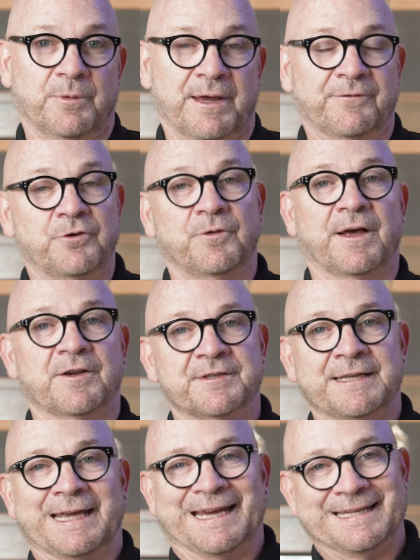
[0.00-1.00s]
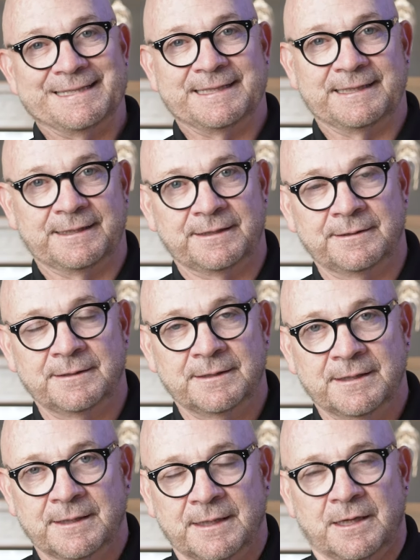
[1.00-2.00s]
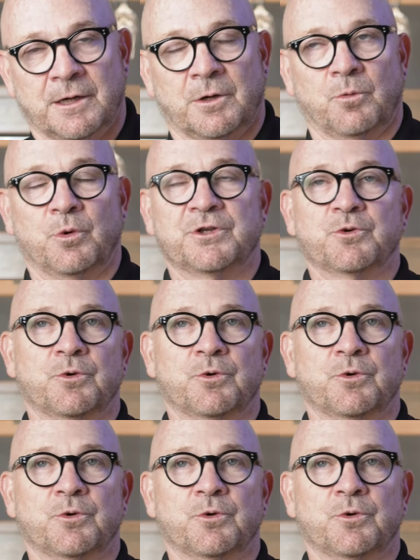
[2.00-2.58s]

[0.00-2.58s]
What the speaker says: We have 2018, which